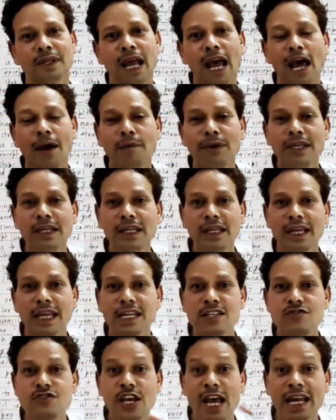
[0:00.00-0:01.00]
having
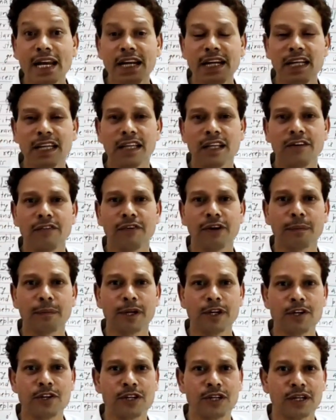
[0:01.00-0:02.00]
a genetic
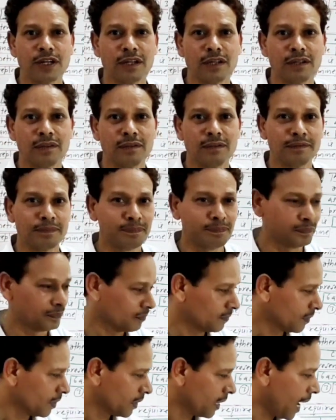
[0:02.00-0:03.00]
information,
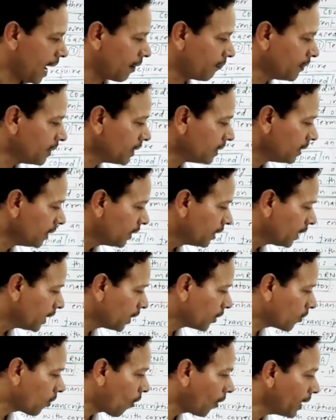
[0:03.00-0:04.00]
having
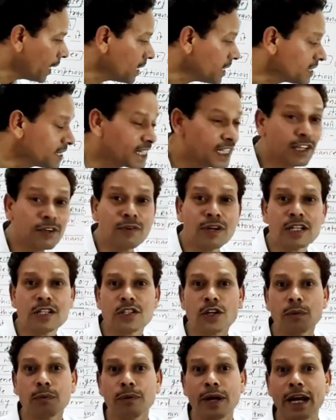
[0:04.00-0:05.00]
a coding
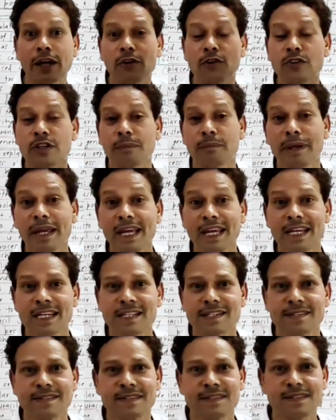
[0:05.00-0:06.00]
sequence of nitrogen
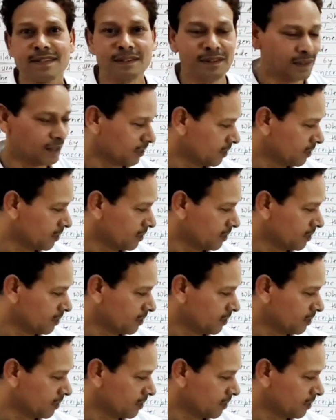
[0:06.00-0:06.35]
base,